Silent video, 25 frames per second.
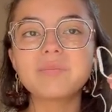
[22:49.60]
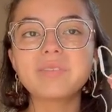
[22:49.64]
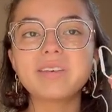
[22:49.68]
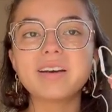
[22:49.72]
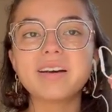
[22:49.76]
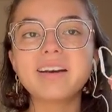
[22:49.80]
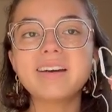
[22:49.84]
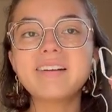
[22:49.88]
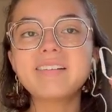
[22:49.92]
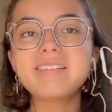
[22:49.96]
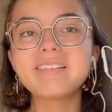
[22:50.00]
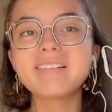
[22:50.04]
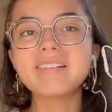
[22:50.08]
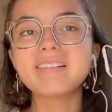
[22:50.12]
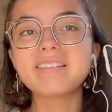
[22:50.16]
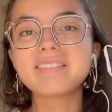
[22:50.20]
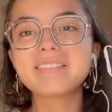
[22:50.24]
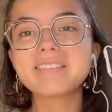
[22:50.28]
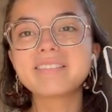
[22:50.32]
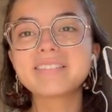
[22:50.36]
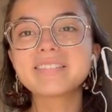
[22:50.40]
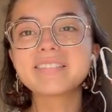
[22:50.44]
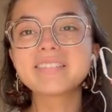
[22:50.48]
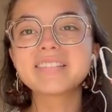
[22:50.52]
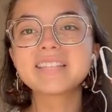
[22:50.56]
I don't
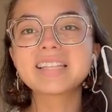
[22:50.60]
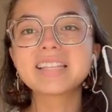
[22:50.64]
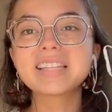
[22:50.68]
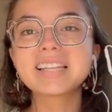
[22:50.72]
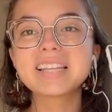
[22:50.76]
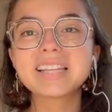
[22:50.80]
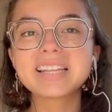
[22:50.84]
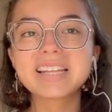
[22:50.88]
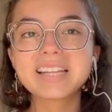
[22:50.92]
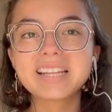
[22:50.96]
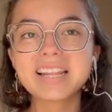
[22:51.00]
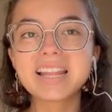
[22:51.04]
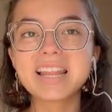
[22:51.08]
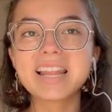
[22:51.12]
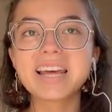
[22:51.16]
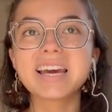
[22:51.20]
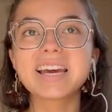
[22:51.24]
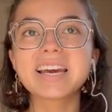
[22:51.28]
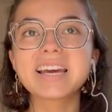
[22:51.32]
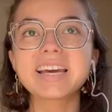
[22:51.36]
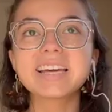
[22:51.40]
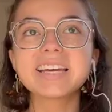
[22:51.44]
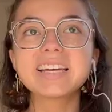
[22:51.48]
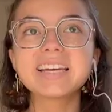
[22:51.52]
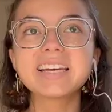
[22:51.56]
know,
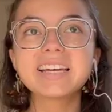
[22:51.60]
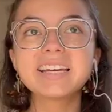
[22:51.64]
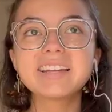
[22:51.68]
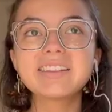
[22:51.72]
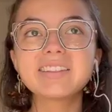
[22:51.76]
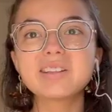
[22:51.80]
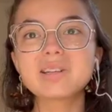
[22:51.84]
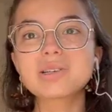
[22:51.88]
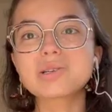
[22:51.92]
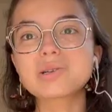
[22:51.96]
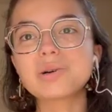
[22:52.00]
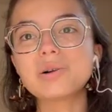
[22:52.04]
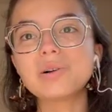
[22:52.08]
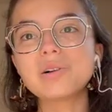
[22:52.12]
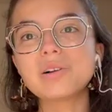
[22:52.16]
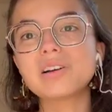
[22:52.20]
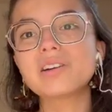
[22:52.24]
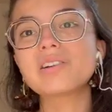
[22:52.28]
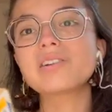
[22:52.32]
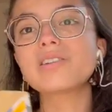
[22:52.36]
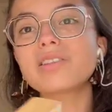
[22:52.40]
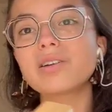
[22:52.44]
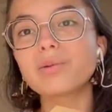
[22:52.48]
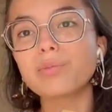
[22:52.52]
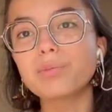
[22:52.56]
like the troll
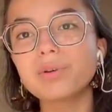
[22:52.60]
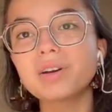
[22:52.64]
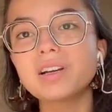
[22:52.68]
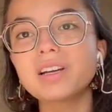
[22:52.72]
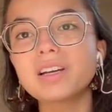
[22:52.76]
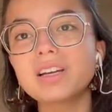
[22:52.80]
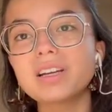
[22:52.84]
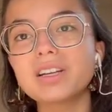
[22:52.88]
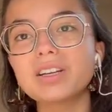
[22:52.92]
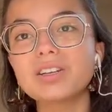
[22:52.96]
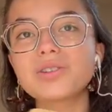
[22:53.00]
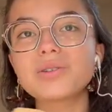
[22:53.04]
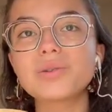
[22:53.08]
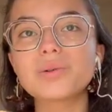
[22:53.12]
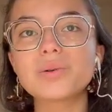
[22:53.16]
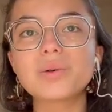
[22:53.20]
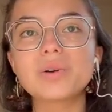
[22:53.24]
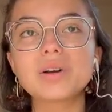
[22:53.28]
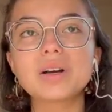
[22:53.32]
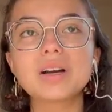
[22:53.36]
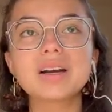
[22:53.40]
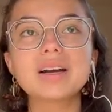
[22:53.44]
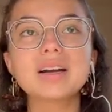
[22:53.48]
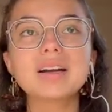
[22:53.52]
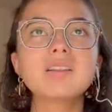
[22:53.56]
under the bridge,
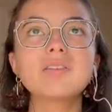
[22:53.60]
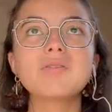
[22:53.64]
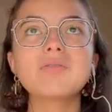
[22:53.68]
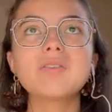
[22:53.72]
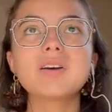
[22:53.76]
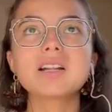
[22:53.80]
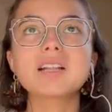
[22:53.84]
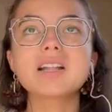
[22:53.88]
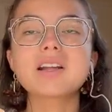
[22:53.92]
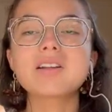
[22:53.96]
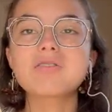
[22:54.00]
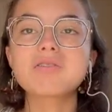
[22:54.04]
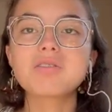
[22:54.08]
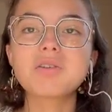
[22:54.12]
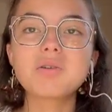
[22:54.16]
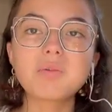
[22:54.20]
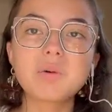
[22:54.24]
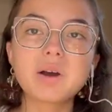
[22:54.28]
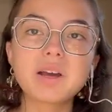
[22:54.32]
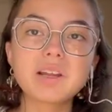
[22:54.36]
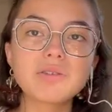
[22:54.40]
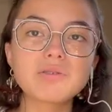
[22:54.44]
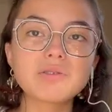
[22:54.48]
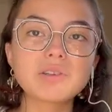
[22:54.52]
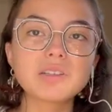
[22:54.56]
or the fact that Snow
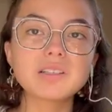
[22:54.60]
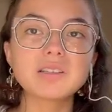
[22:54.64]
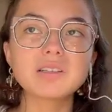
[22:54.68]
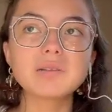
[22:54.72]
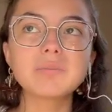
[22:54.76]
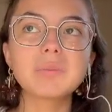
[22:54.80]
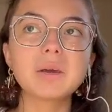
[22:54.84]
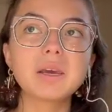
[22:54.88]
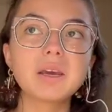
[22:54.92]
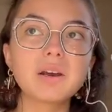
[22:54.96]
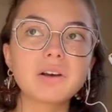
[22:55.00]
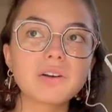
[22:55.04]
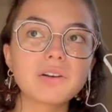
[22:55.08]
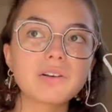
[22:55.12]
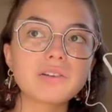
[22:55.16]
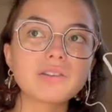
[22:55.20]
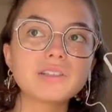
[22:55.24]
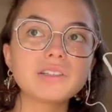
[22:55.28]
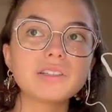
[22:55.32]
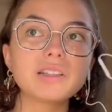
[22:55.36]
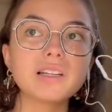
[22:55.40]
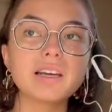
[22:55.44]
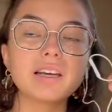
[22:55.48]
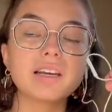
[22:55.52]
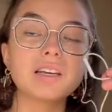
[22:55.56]
White uses the mirrors
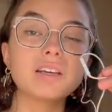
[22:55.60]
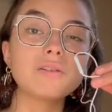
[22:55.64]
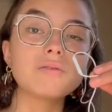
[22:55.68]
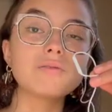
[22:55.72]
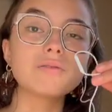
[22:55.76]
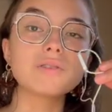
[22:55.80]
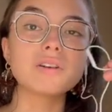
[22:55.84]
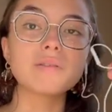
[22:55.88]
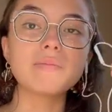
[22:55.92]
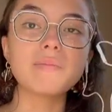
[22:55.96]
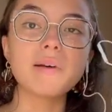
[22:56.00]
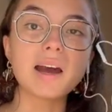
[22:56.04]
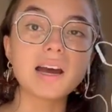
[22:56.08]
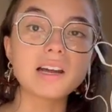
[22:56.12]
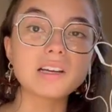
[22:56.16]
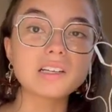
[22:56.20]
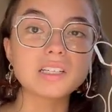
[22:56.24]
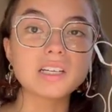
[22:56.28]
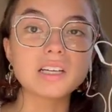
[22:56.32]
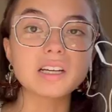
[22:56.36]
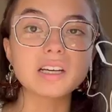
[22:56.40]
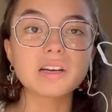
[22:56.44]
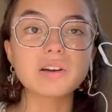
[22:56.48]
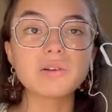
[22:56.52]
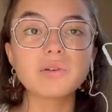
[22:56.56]
to like use her
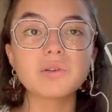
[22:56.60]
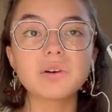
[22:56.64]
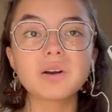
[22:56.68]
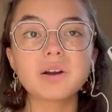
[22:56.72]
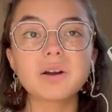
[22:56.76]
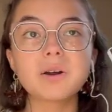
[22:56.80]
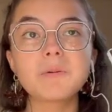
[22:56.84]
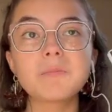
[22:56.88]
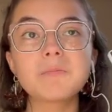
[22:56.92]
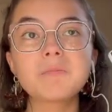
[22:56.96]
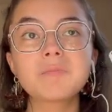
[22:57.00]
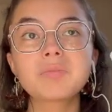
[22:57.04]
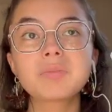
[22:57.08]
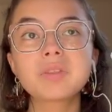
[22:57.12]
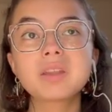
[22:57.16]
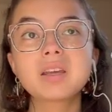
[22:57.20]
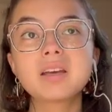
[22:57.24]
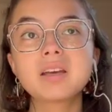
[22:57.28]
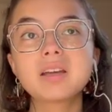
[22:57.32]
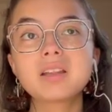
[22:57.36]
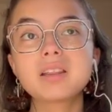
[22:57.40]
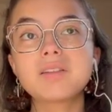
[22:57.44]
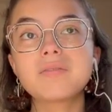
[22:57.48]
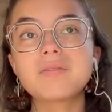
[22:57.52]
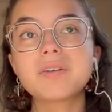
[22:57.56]
magic, or
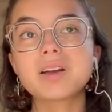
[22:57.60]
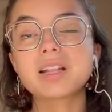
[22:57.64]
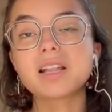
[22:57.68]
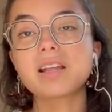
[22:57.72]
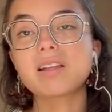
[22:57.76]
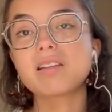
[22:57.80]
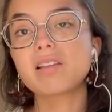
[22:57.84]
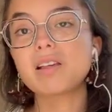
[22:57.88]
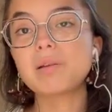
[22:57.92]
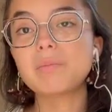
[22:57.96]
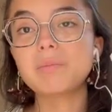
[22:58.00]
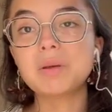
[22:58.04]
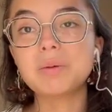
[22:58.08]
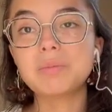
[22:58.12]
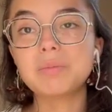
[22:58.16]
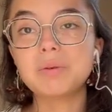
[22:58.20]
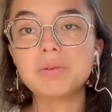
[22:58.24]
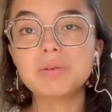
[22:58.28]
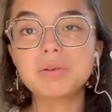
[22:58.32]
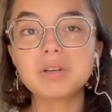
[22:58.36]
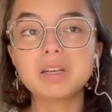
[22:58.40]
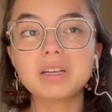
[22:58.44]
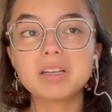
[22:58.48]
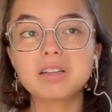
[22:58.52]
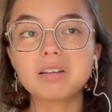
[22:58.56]
the fact that Sleeping
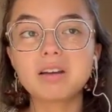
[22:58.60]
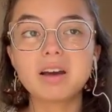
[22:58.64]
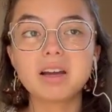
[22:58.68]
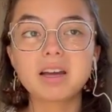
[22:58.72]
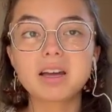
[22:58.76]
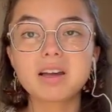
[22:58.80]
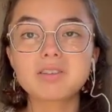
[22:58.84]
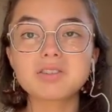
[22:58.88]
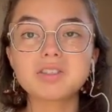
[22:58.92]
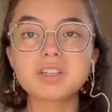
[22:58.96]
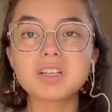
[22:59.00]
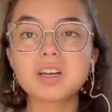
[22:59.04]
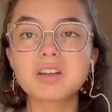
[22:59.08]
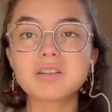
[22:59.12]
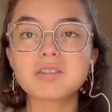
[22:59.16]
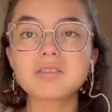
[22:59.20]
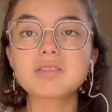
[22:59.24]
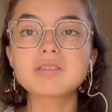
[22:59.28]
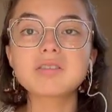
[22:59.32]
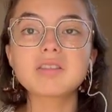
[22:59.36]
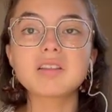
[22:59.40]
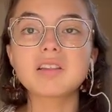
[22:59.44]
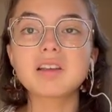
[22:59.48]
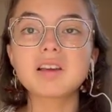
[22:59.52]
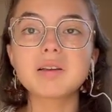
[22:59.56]
Beauty, I guess she
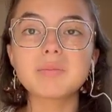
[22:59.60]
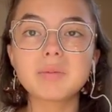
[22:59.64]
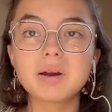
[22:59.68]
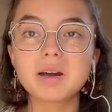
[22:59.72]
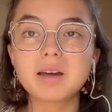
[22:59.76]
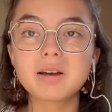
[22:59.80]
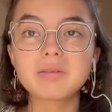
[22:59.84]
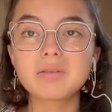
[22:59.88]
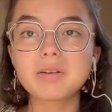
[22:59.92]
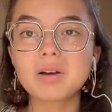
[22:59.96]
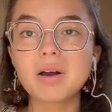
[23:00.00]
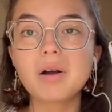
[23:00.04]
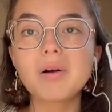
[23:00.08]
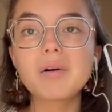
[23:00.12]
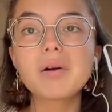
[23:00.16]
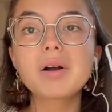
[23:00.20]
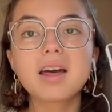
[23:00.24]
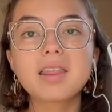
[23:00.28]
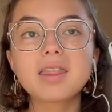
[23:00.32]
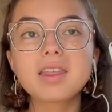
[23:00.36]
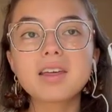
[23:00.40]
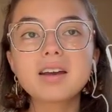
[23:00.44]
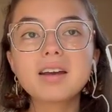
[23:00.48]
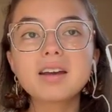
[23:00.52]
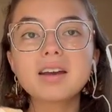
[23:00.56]
doesn't sleep, I don't know. I
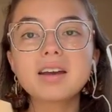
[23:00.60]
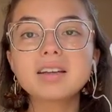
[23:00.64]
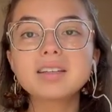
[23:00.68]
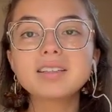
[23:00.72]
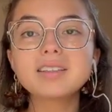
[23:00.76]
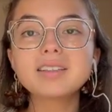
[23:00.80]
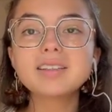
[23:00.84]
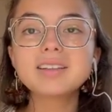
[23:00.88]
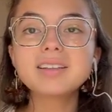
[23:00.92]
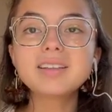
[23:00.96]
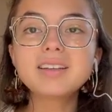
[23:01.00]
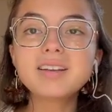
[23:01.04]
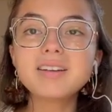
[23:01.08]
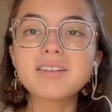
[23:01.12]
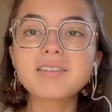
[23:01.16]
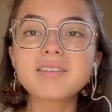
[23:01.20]
thought, you know,